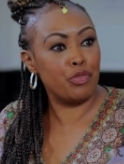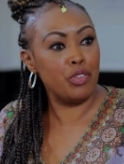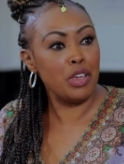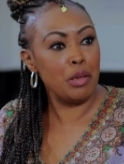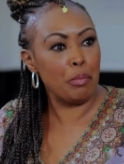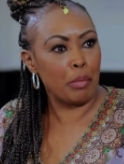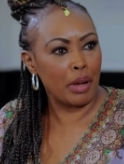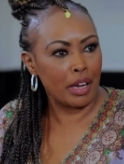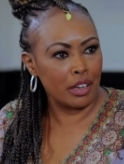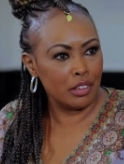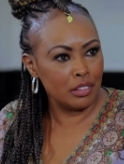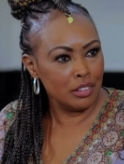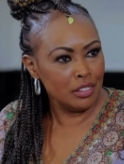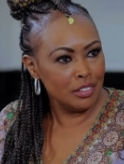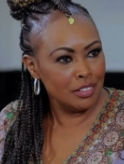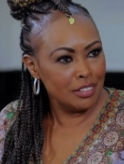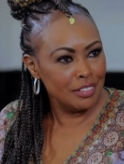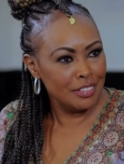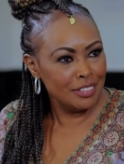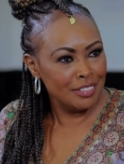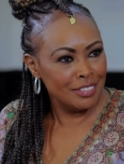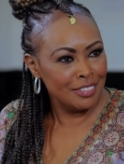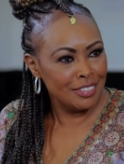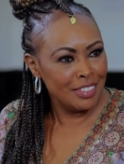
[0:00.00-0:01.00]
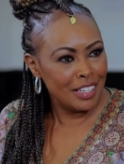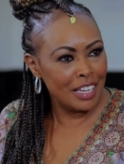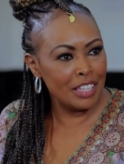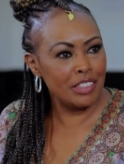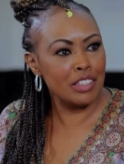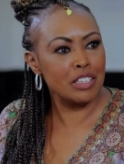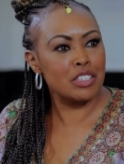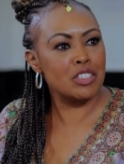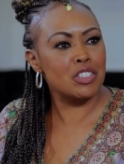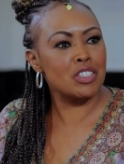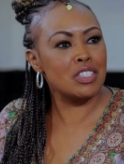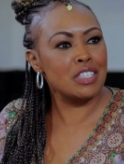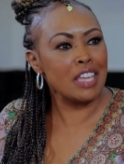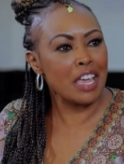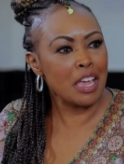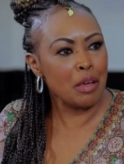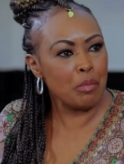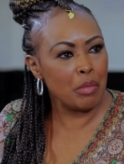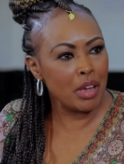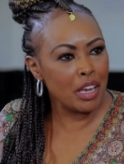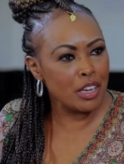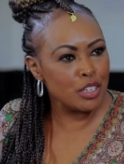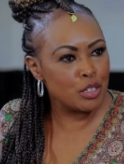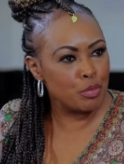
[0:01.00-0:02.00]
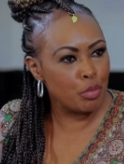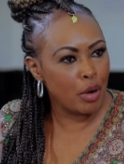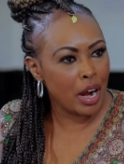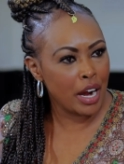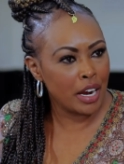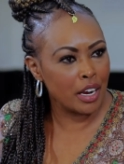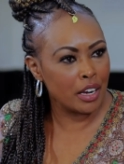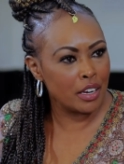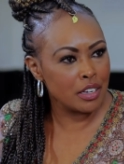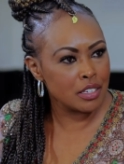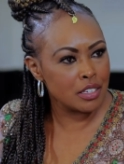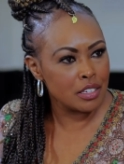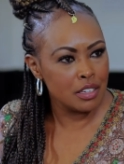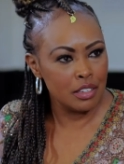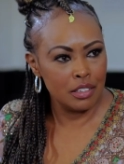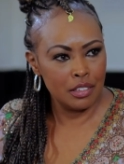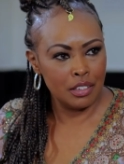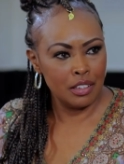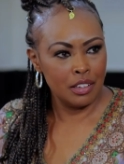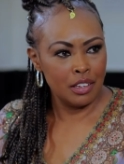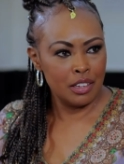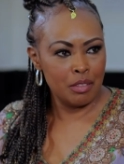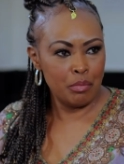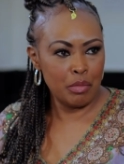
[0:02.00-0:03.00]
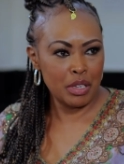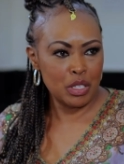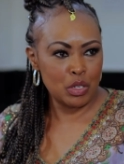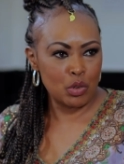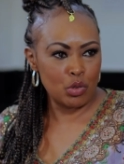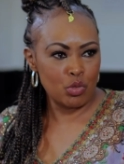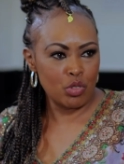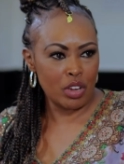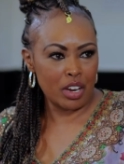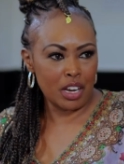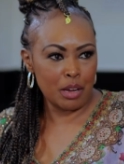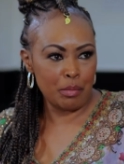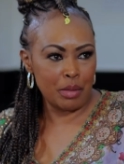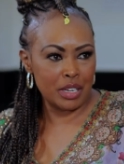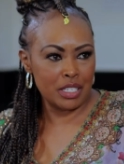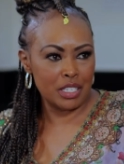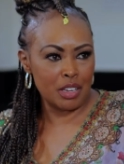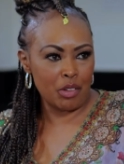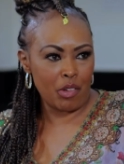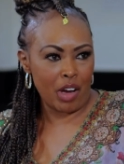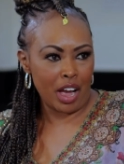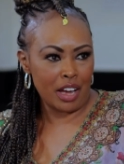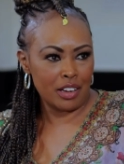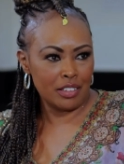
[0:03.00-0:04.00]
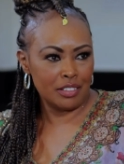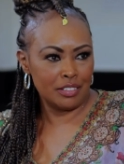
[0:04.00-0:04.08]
female, in the same age bracket, Miss Kunyangi Maziwa.